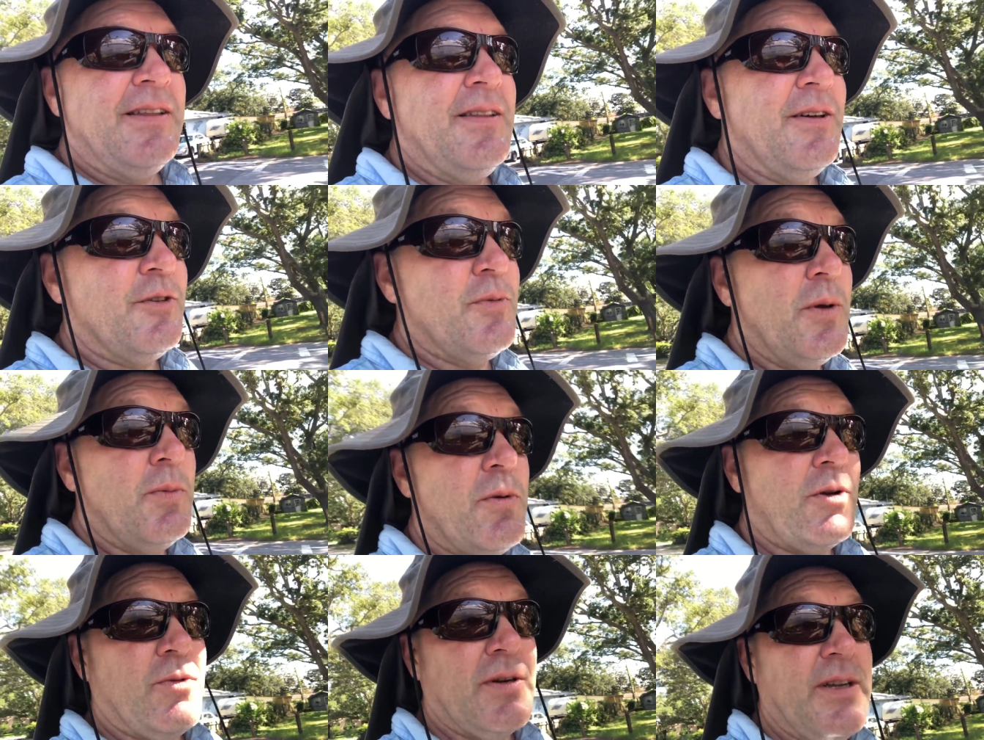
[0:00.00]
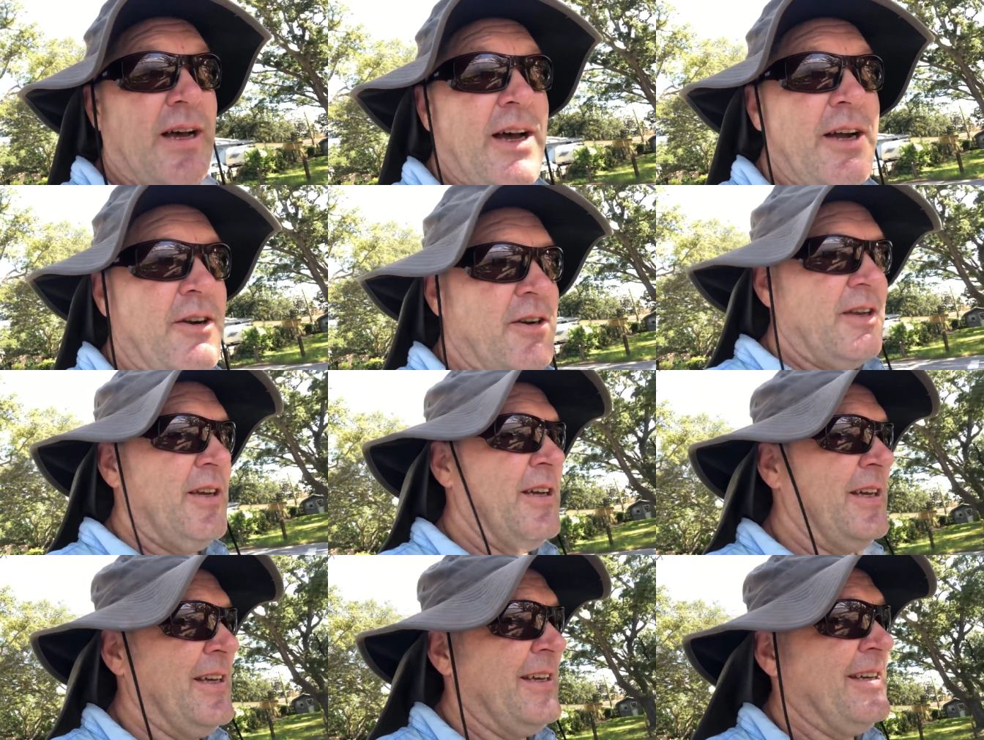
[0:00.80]
Those people are retired.
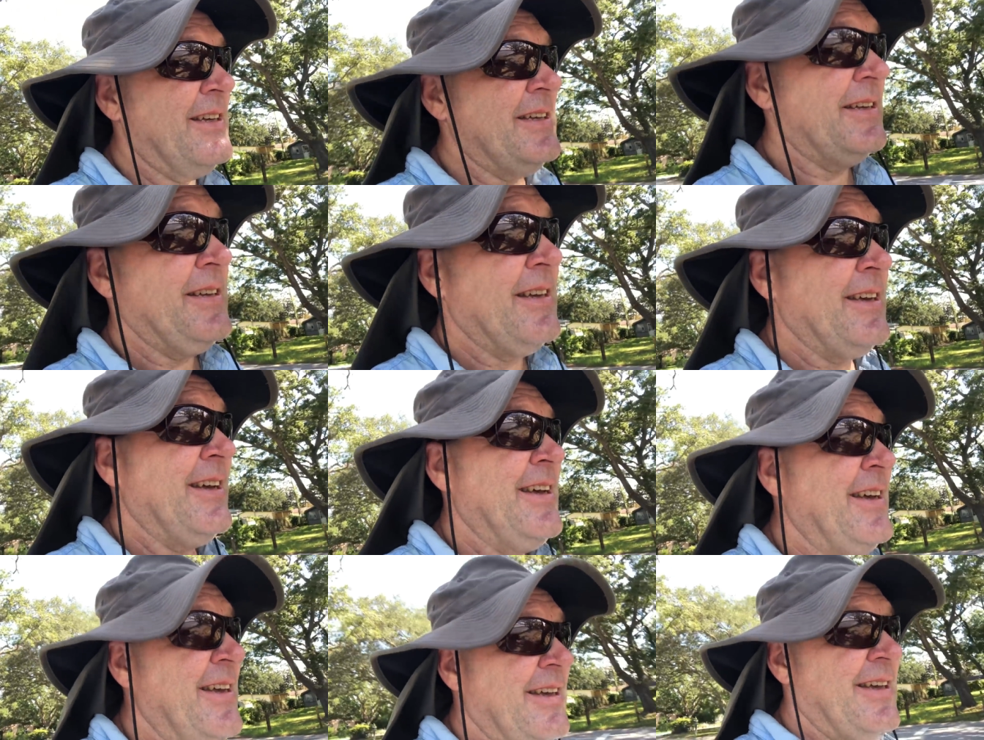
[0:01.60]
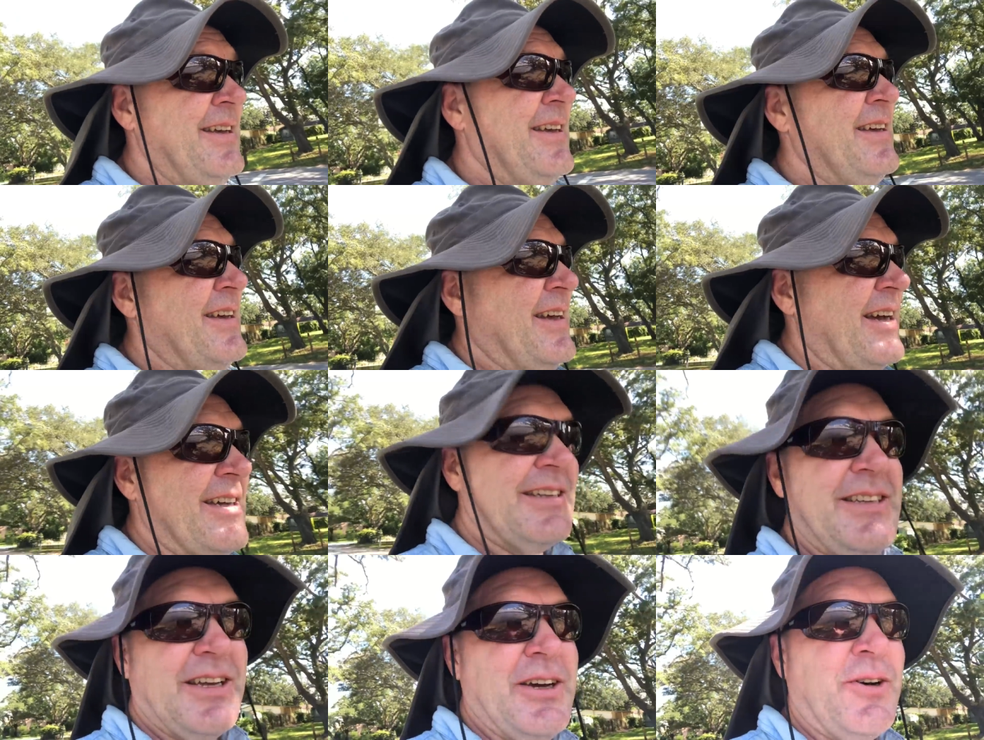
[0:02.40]
I
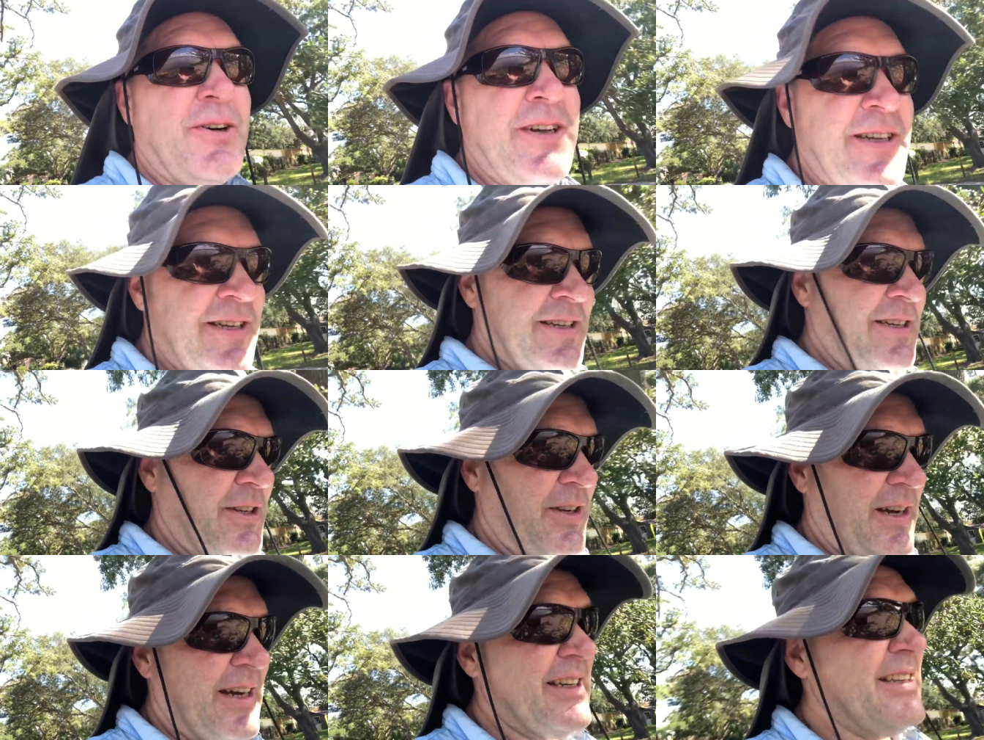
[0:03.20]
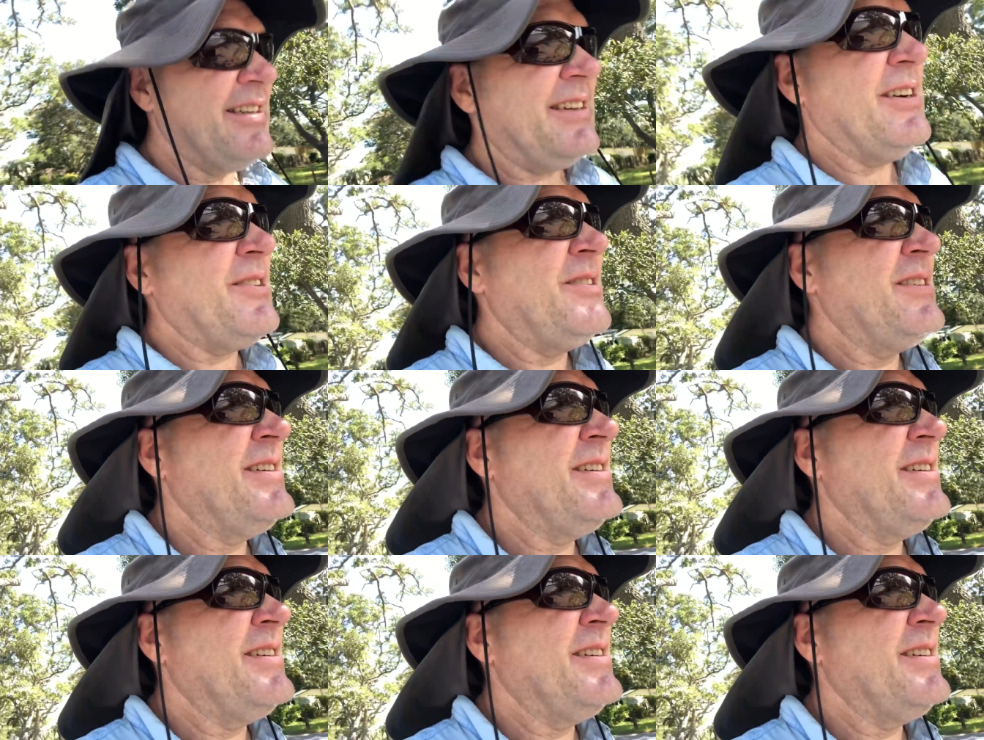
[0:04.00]
can tell. You know how I can tell?